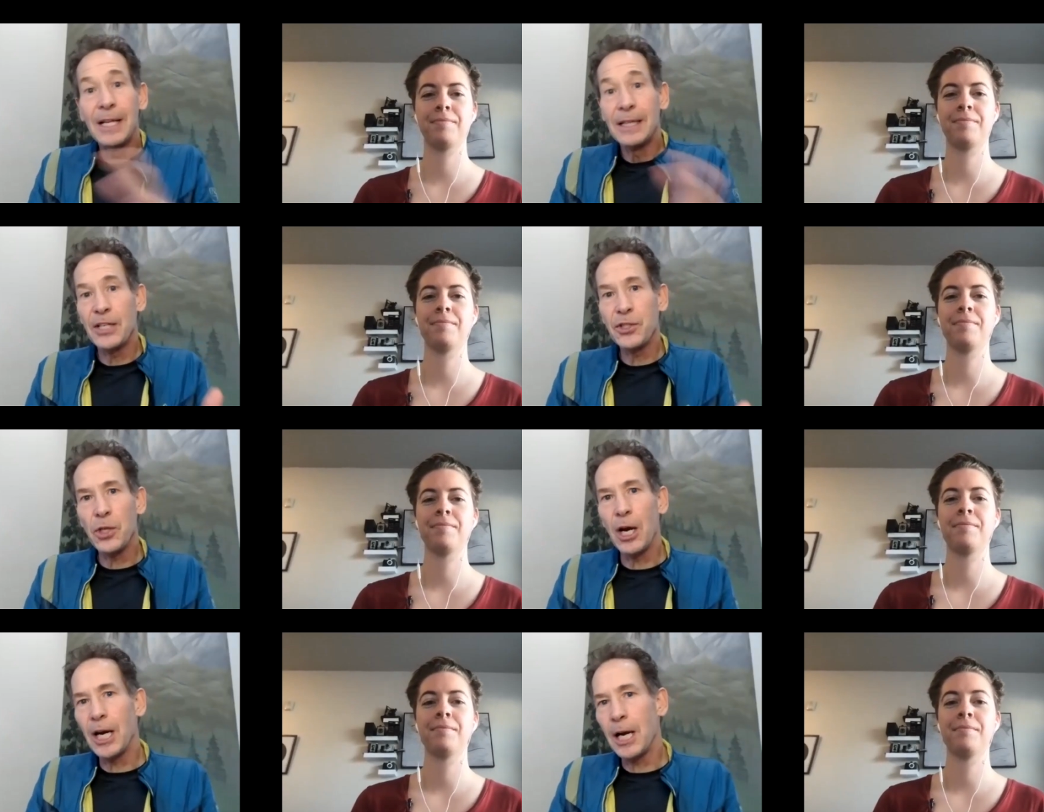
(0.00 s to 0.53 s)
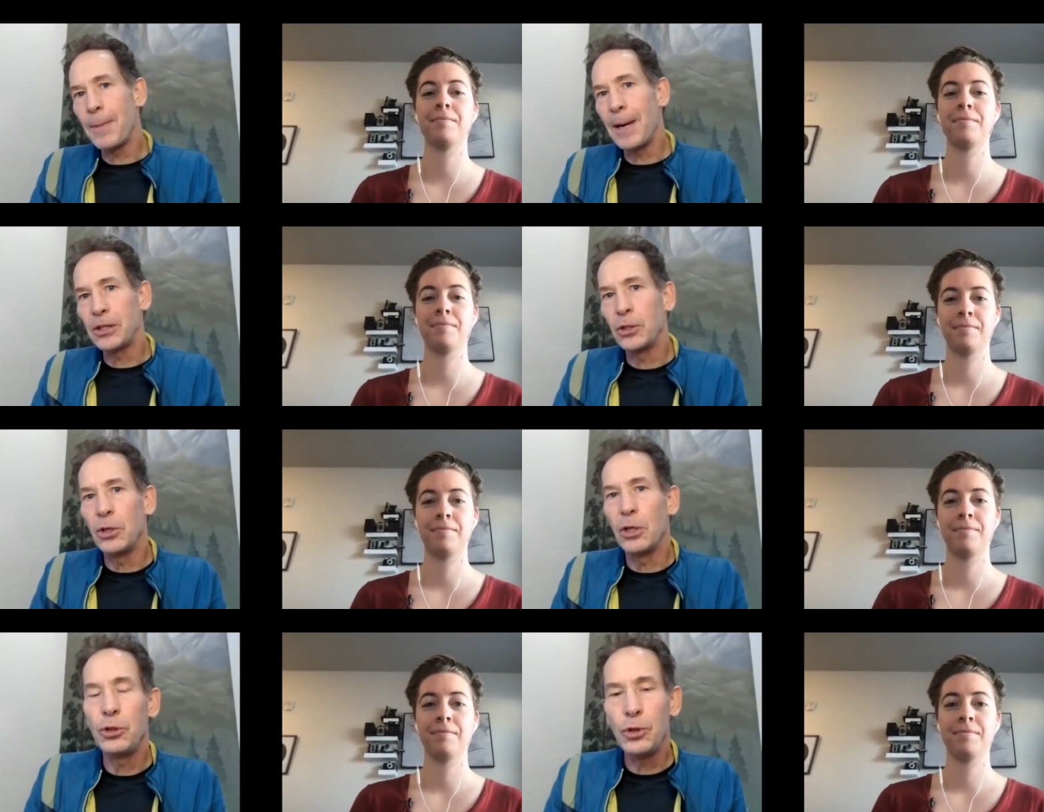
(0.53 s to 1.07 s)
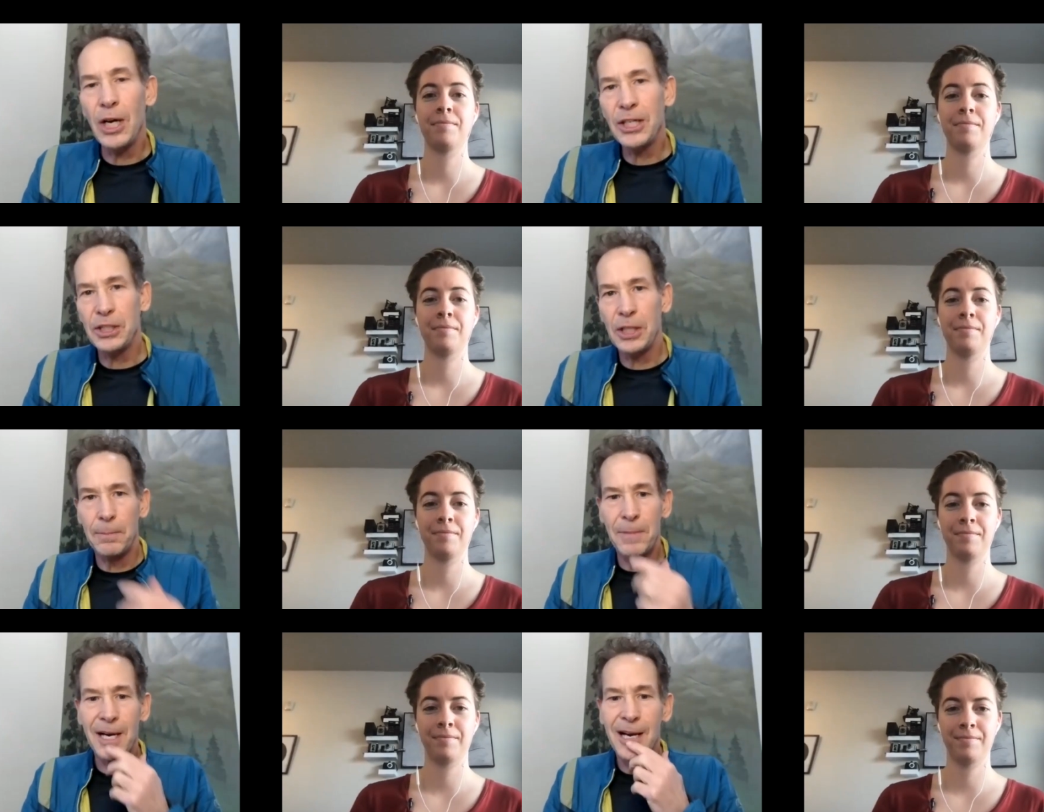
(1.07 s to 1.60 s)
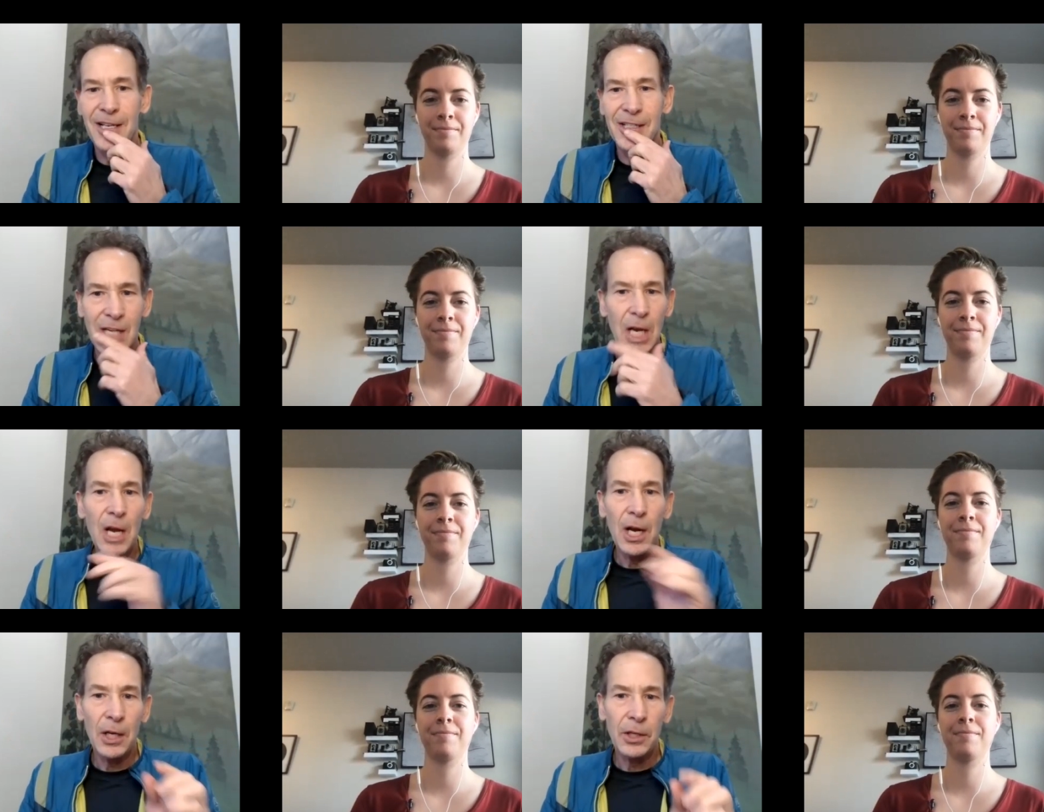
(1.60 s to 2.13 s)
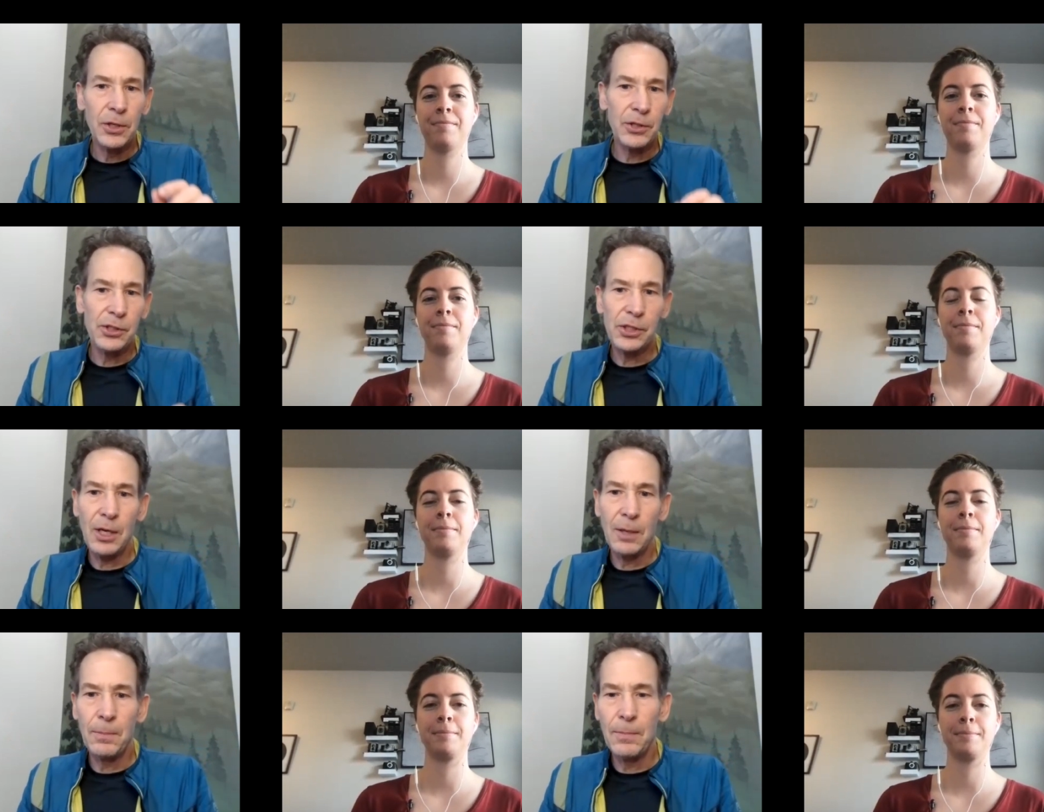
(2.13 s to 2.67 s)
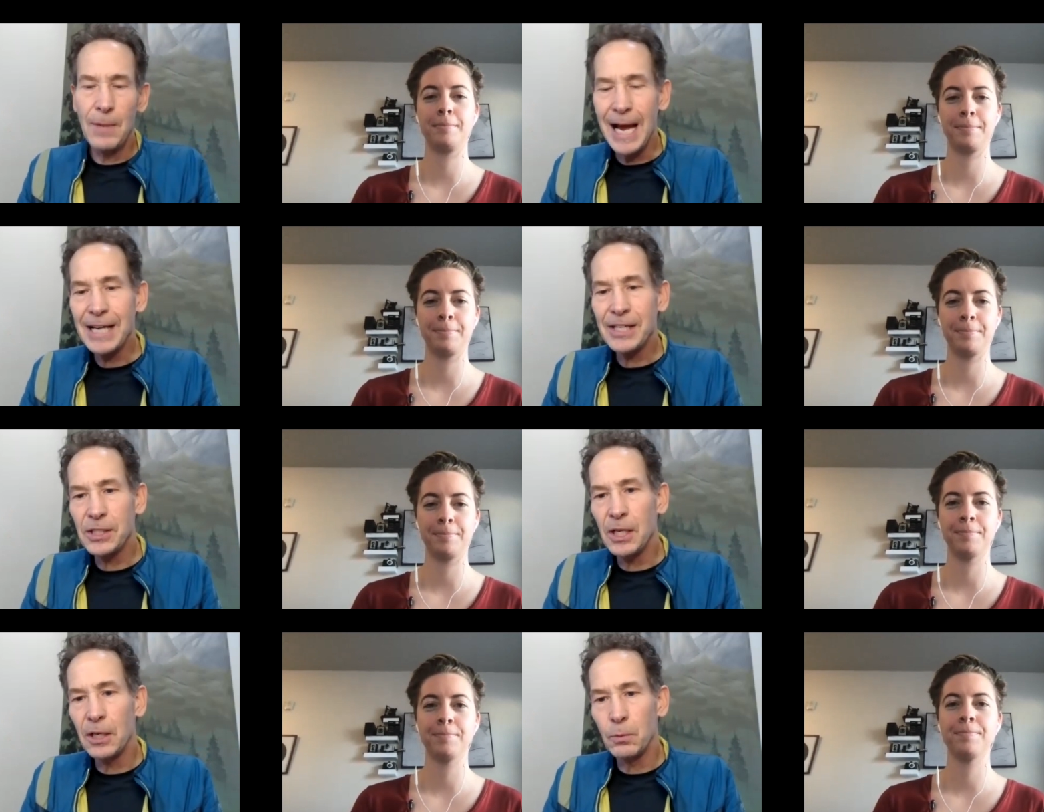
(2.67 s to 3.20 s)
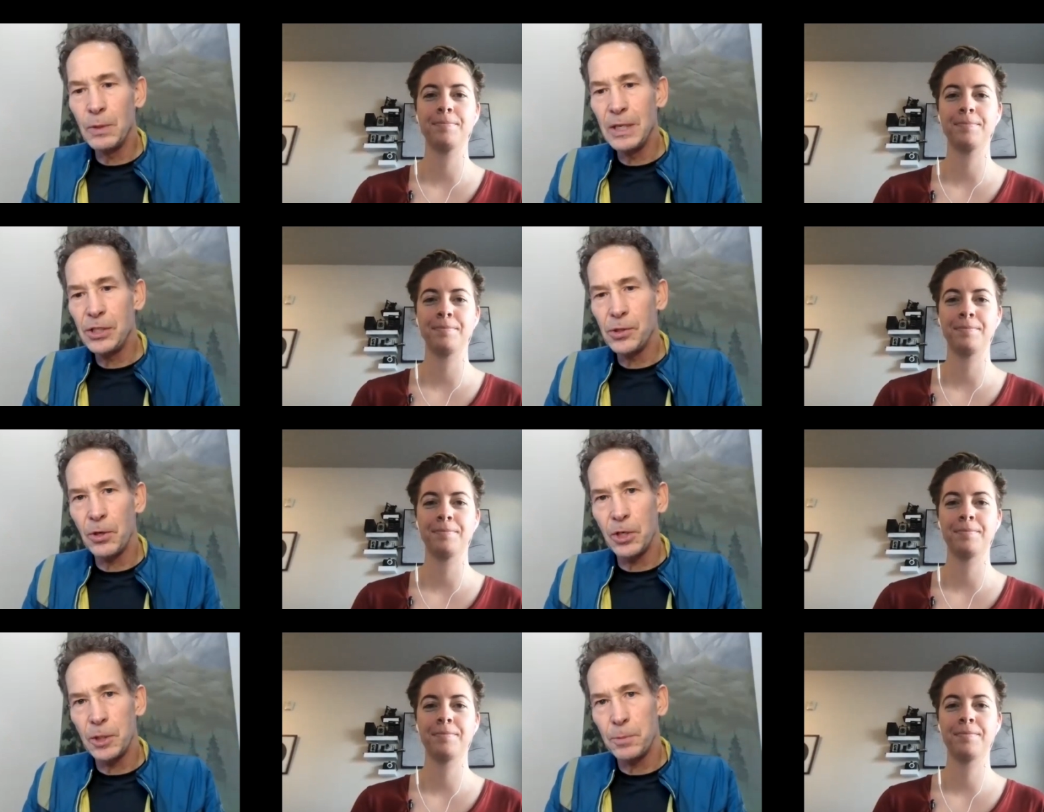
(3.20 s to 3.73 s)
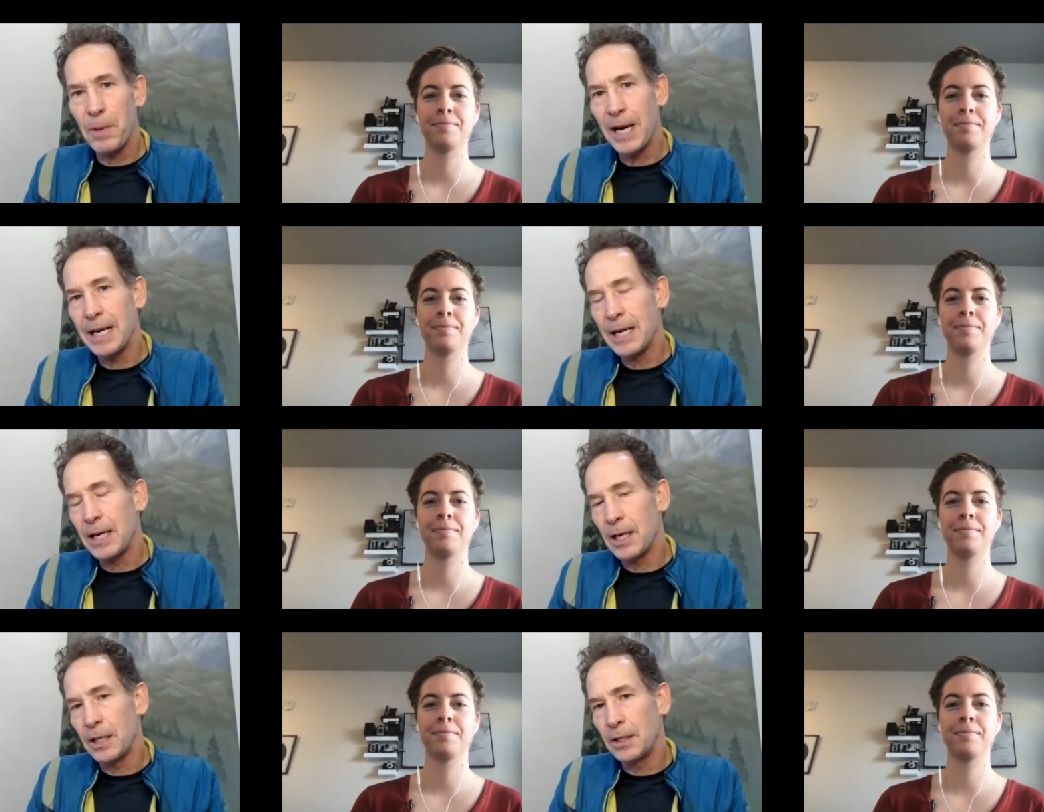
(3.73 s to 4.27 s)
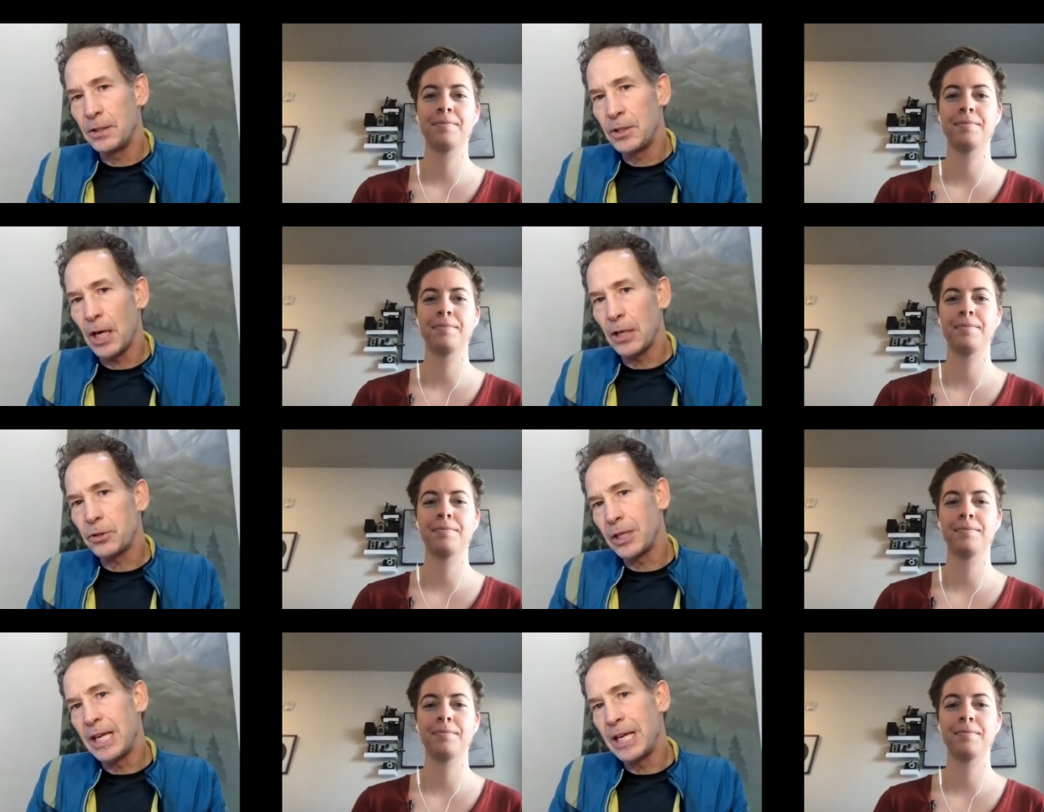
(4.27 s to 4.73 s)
Speaker 1: let's talk about the nutrition because there's some excellent research by uh, Dr.